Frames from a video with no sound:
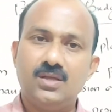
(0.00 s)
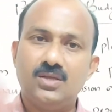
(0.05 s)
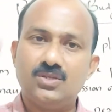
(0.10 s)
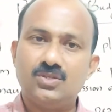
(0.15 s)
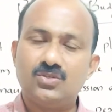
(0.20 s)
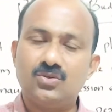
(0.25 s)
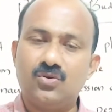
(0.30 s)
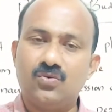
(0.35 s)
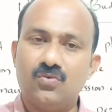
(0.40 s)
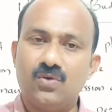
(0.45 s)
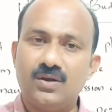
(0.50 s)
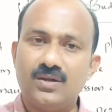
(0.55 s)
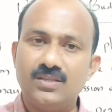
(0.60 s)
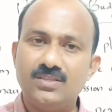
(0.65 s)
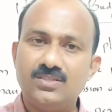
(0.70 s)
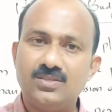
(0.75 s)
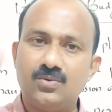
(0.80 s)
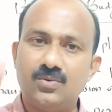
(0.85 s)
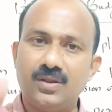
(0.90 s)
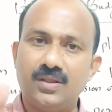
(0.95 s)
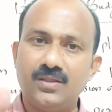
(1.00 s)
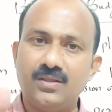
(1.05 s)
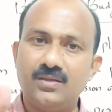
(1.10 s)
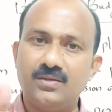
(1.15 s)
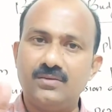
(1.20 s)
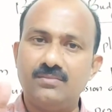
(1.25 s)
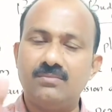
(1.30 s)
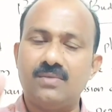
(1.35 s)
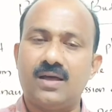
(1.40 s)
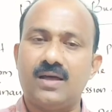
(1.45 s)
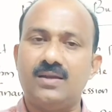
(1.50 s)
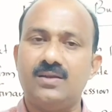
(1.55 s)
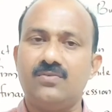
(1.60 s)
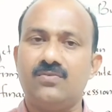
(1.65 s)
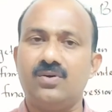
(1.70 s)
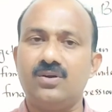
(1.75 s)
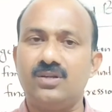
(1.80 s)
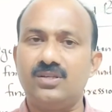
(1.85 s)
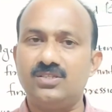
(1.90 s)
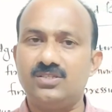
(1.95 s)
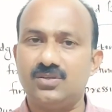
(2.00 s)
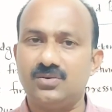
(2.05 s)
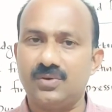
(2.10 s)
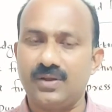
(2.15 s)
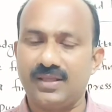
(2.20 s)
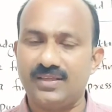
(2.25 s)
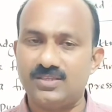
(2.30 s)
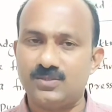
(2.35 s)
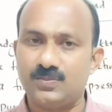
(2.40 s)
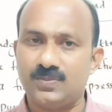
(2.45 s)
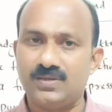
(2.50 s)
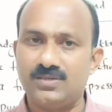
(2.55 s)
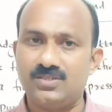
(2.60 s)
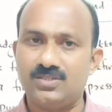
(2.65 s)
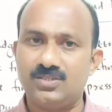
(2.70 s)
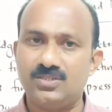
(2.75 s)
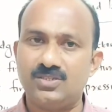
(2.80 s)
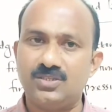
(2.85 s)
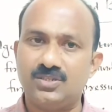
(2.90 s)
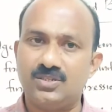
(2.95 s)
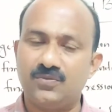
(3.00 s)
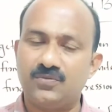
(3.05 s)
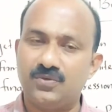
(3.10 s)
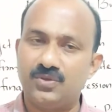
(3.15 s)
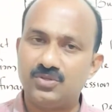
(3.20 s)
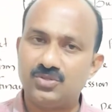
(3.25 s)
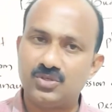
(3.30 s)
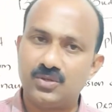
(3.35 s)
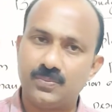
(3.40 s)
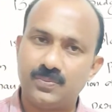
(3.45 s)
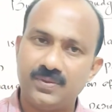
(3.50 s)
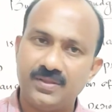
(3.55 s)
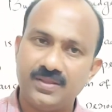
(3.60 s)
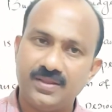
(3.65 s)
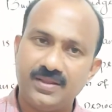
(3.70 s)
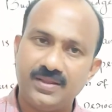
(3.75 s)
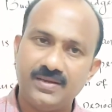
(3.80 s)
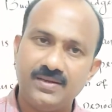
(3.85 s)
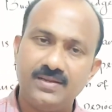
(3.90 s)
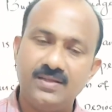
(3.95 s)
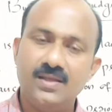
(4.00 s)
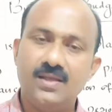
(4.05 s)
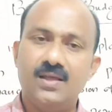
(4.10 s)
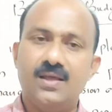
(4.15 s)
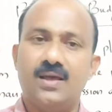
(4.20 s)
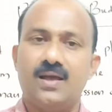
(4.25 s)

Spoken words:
So what is our income and what is our expenses in the future period